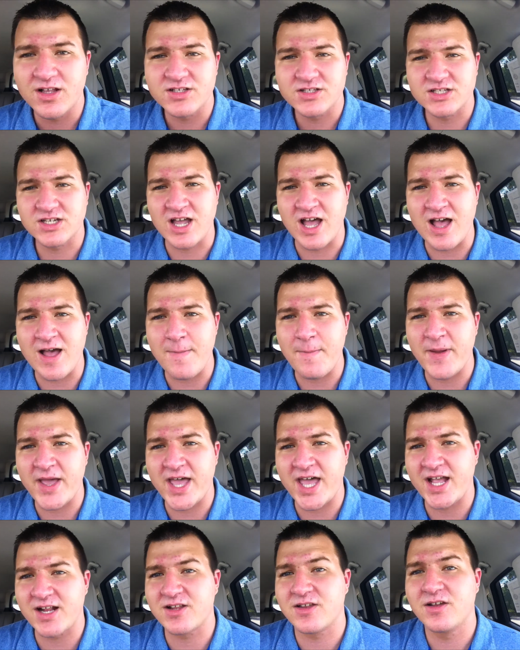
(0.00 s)
It's
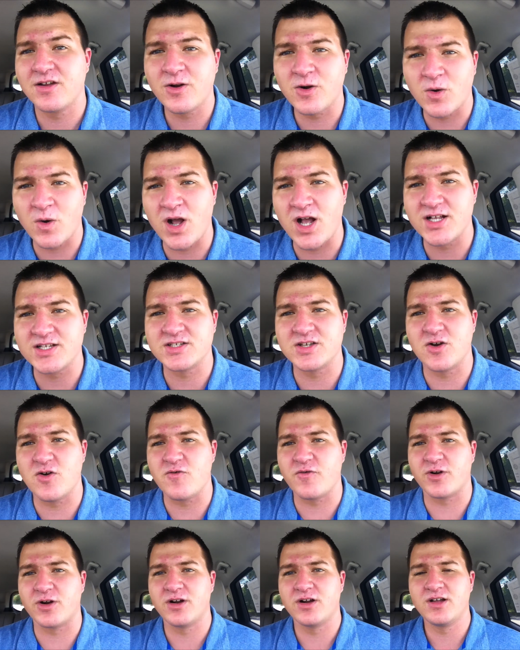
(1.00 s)
compact
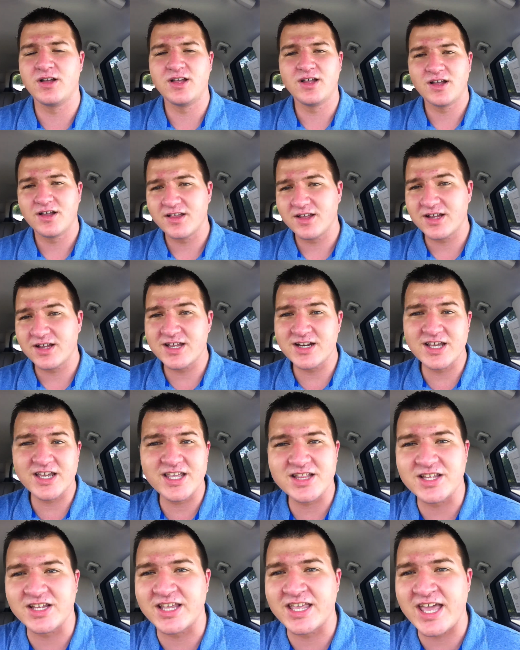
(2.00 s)
crossover. You're going to
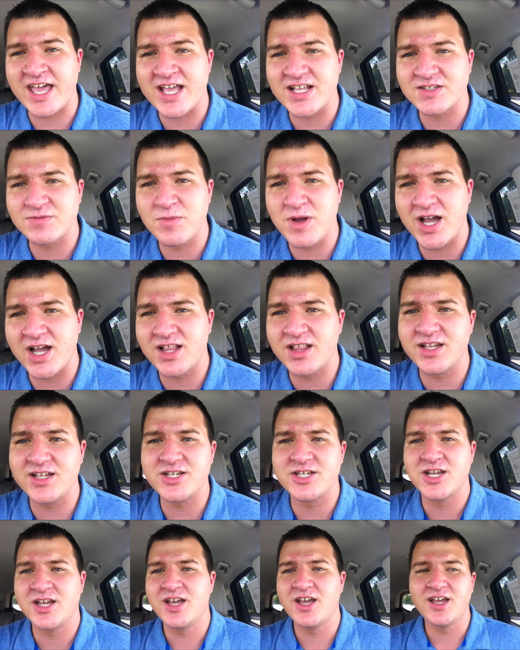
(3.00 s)
get the gas
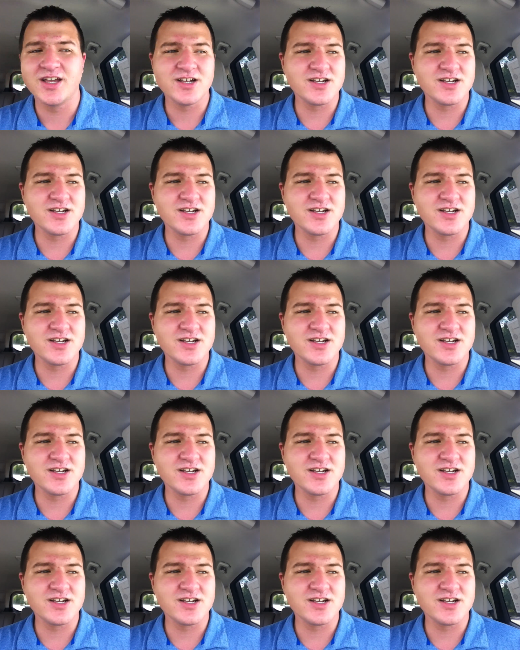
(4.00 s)
mileage.